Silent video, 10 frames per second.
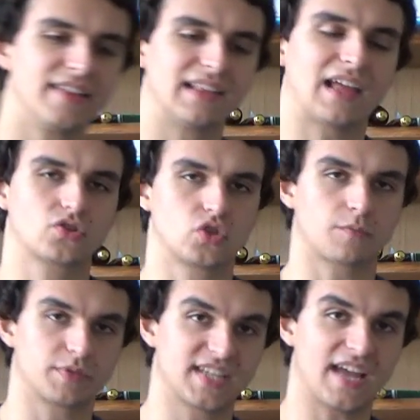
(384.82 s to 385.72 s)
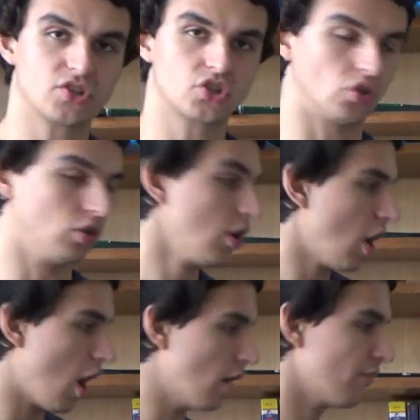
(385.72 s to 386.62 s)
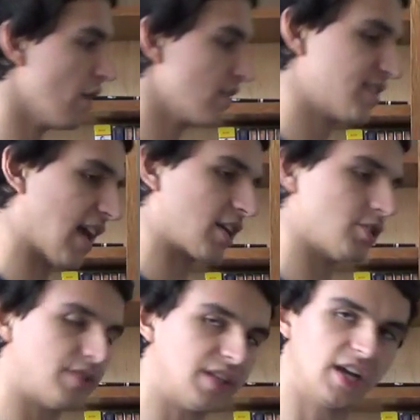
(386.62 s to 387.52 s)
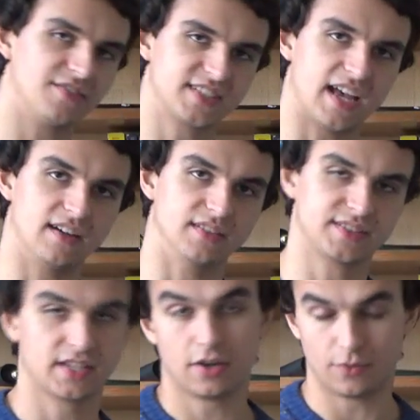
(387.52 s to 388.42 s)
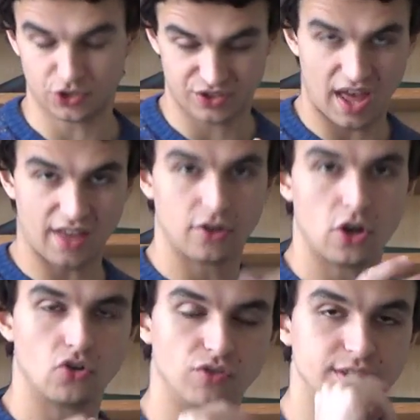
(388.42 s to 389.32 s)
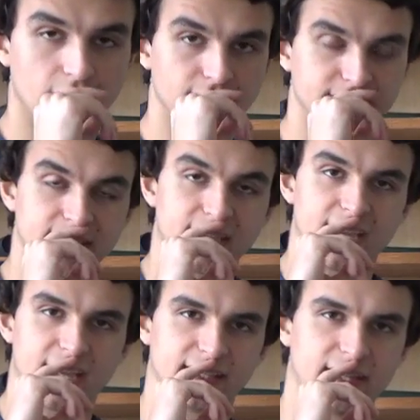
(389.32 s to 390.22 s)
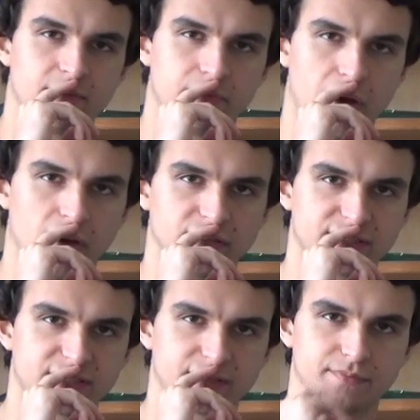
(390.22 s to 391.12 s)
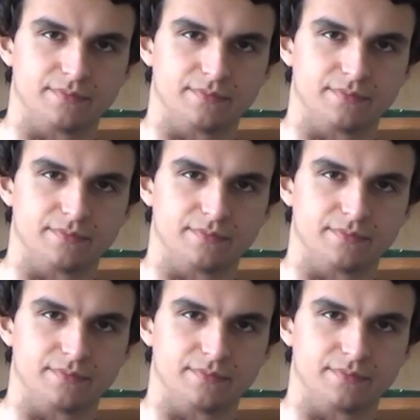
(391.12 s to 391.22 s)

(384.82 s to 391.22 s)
the electric potential of those secondary nerve cells, which then results in an impulse.